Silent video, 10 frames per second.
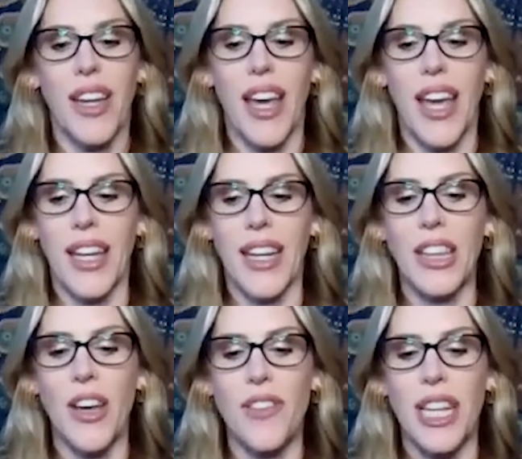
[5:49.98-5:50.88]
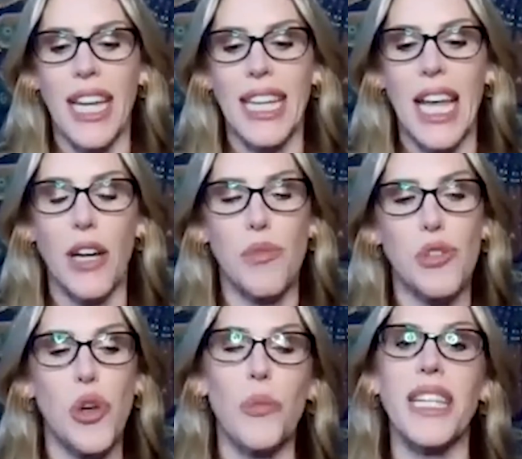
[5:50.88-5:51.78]
And I love that I could help
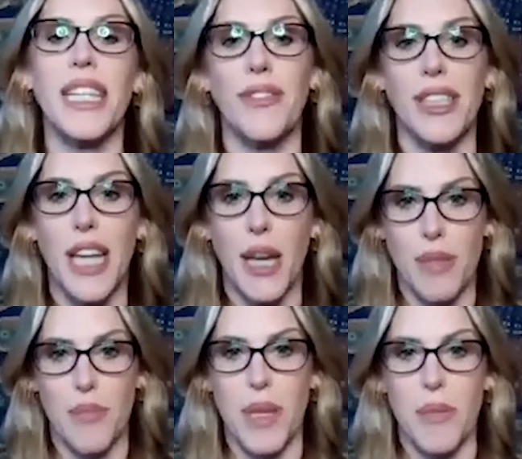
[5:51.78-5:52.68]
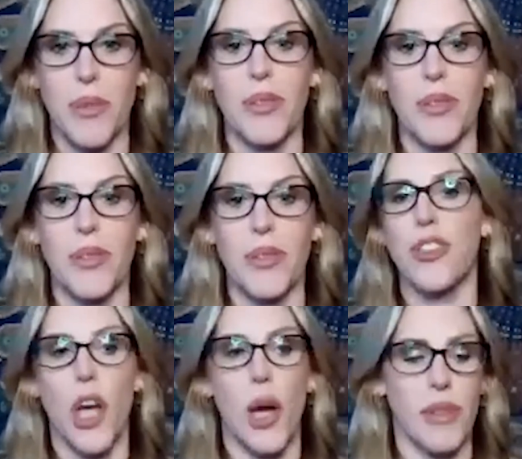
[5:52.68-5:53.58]
so many different types of people. It means
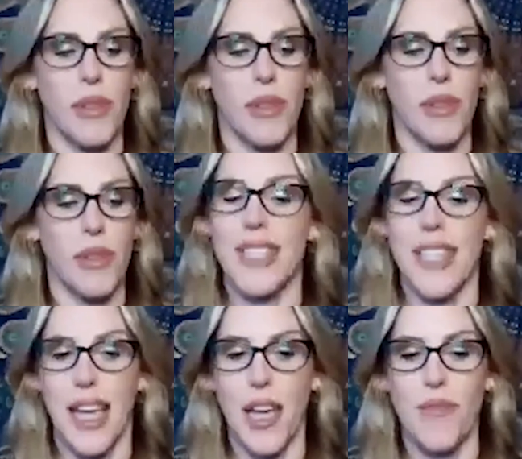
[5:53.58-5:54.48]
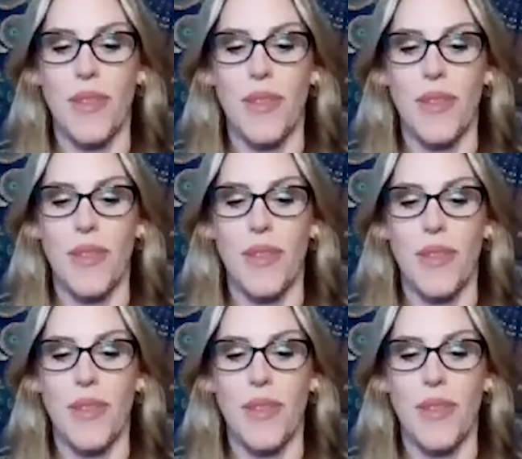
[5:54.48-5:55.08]
the job would never be the same.